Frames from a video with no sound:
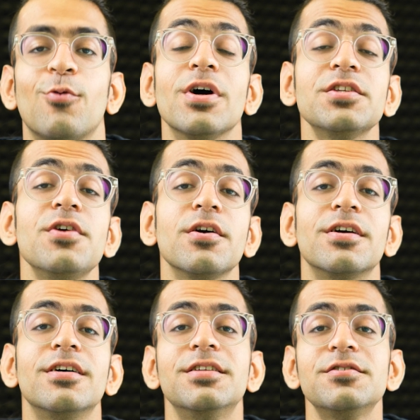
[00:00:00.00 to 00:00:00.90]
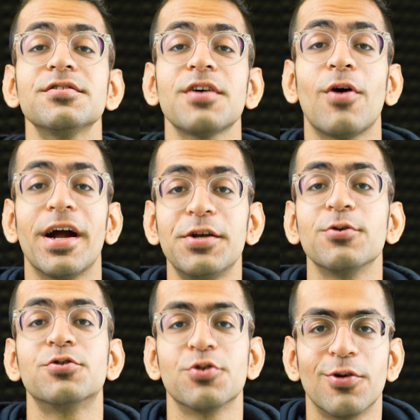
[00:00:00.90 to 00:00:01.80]
once you're here, this is how
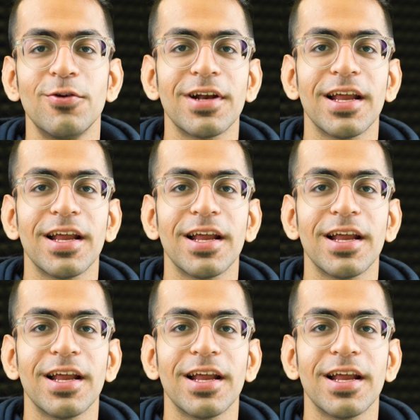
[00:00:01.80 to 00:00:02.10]
iTunes should look